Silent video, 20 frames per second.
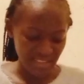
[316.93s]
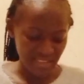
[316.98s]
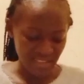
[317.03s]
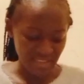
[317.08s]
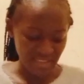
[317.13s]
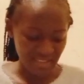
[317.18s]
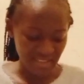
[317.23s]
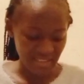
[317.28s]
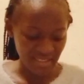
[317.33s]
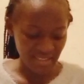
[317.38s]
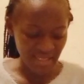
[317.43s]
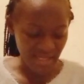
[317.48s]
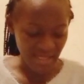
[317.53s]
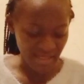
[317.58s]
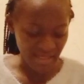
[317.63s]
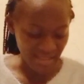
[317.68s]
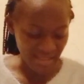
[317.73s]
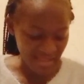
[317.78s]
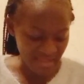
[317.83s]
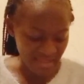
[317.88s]
is.
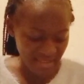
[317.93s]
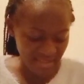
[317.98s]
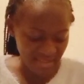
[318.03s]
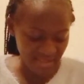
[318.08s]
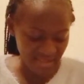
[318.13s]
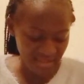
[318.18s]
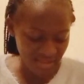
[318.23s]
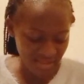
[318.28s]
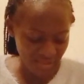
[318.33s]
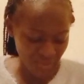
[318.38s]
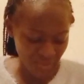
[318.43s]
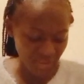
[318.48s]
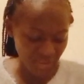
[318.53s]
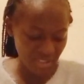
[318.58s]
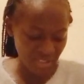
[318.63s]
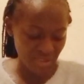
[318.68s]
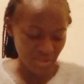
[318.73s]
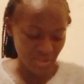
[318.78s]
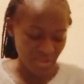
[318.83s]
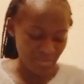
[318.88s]
Yeah, there's this
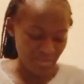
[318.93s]
salt.